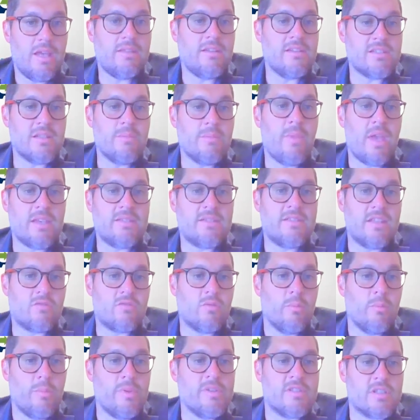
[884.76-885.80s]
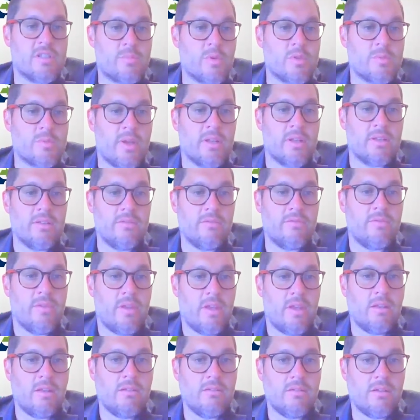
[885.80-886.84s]
It doesn't make sense from a business perspective.
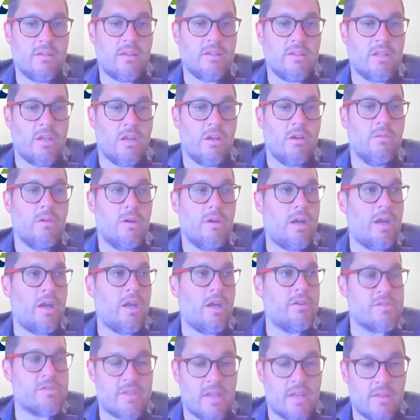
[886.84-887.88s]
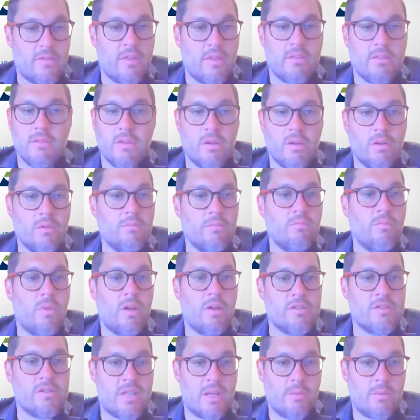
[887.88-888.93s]
And, I understand
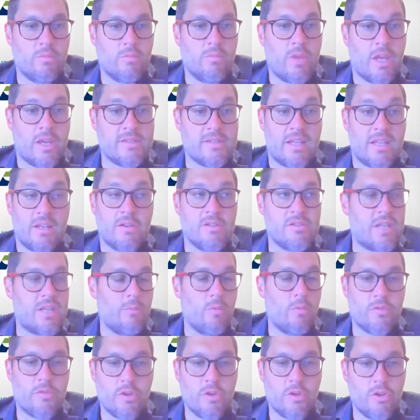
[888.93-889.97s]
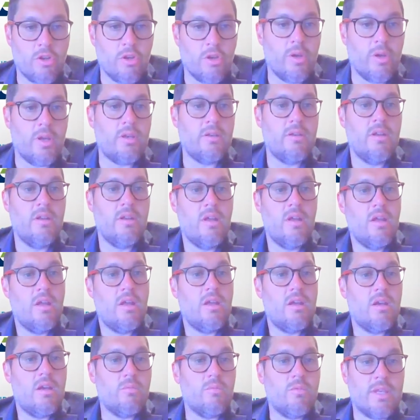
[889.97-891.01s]
that, like I said, I understand what they're doing.
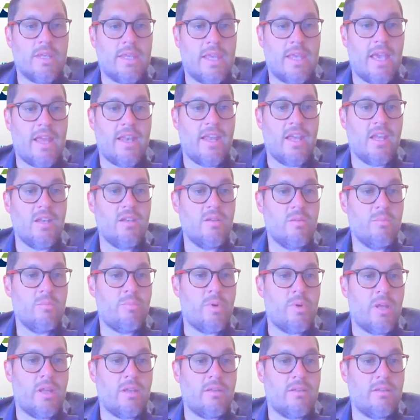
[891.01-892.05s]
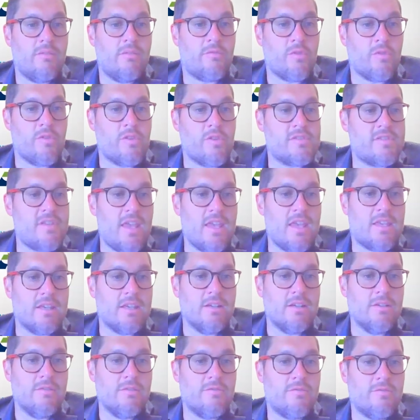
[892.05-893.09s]
We get it. But for the sake
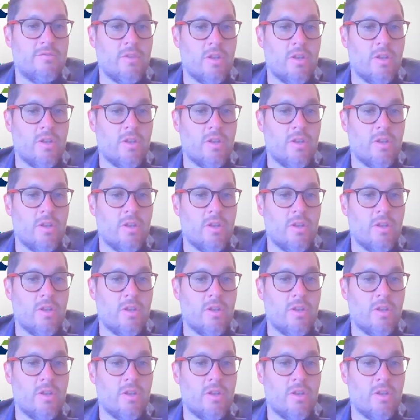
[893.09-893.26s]
of,